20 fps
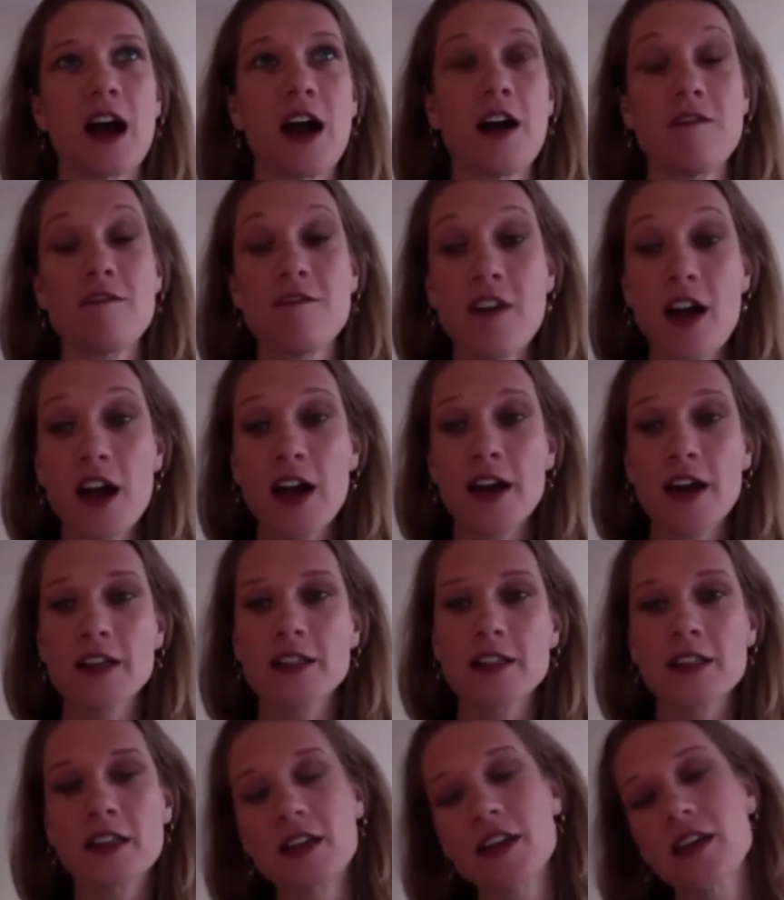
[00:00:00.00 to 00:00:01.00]
fund
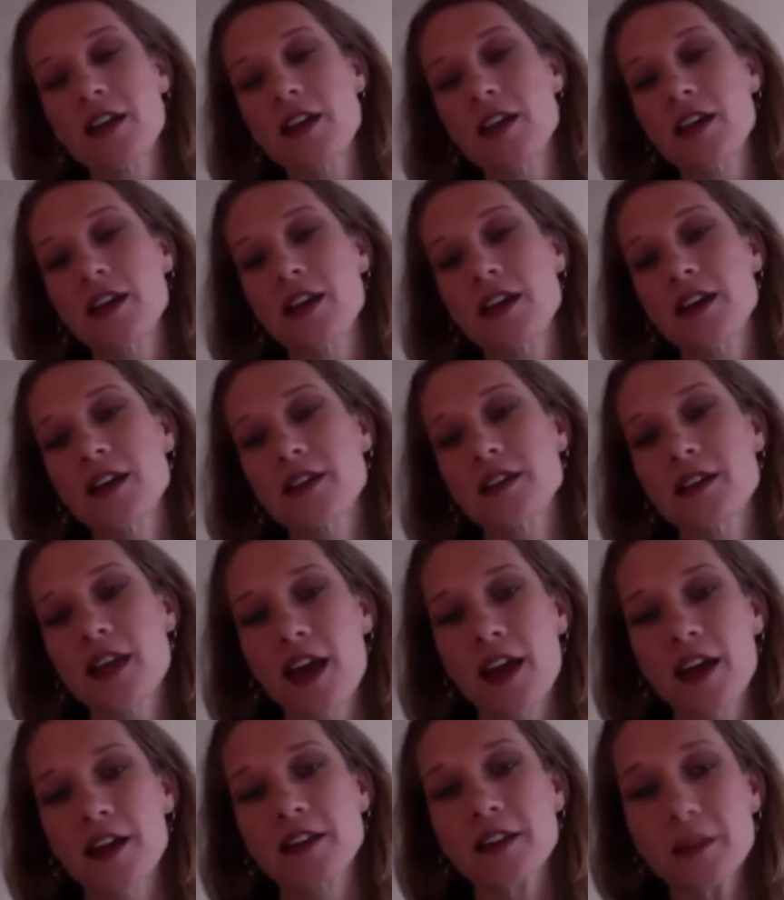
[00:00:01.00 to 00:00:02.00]
is
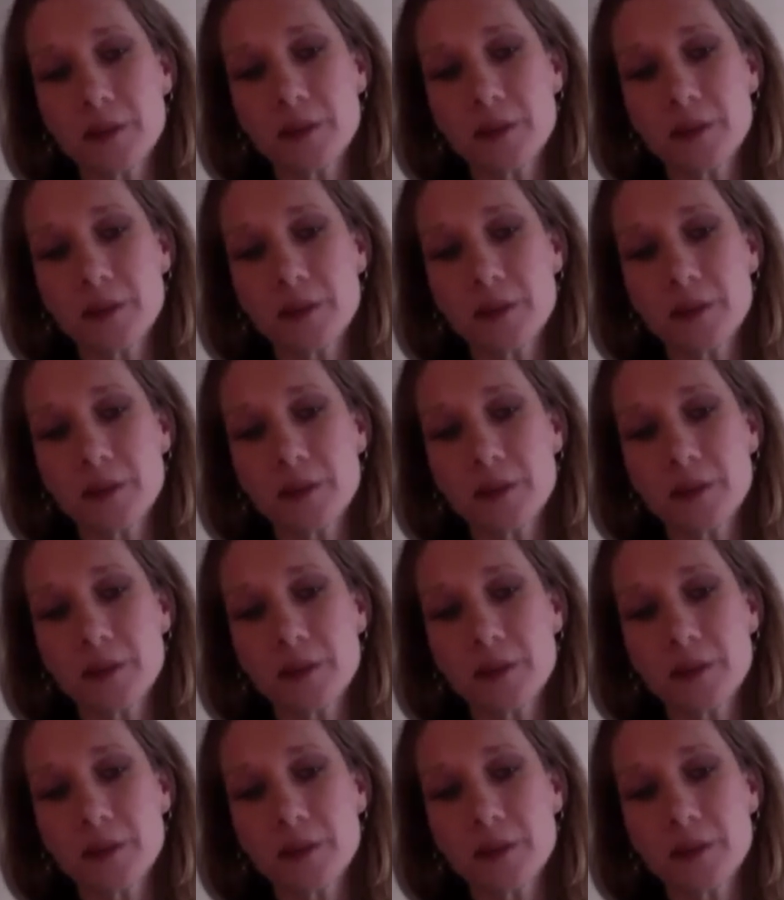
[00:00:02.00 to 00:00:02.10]
that